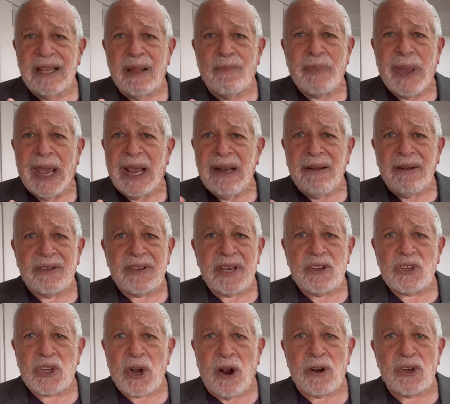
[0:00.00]
the
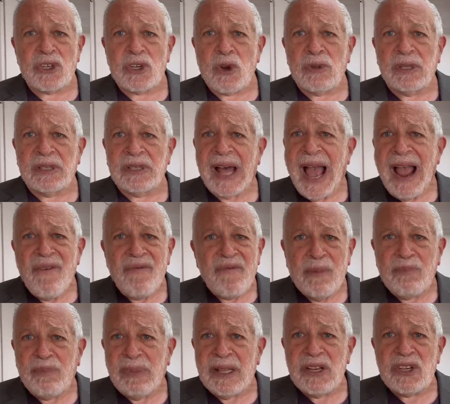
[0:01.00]
penalties are so
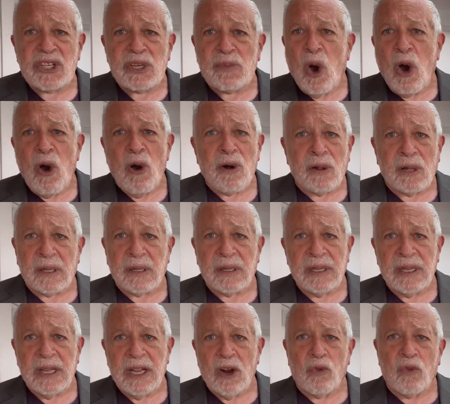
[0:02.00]
laughably small,
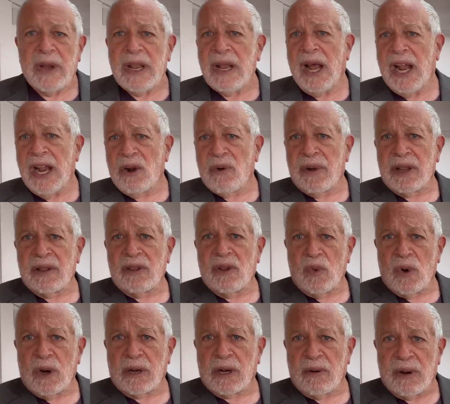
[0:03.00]
rehiring the
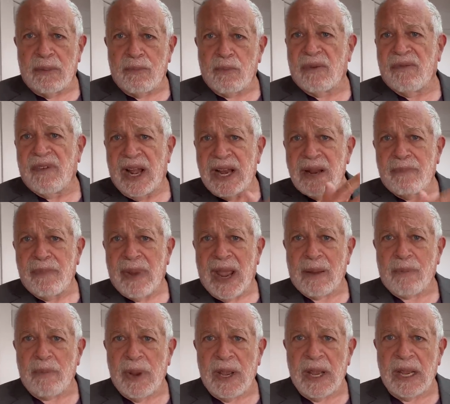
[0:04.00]
worker and providing
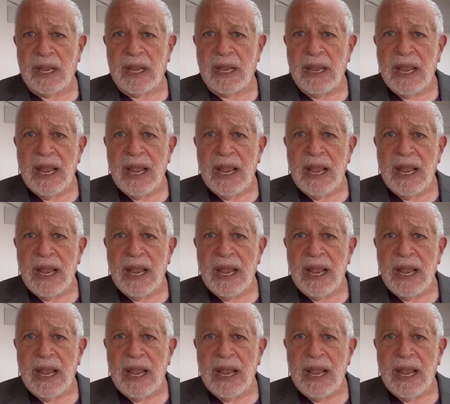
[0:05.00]
back pay,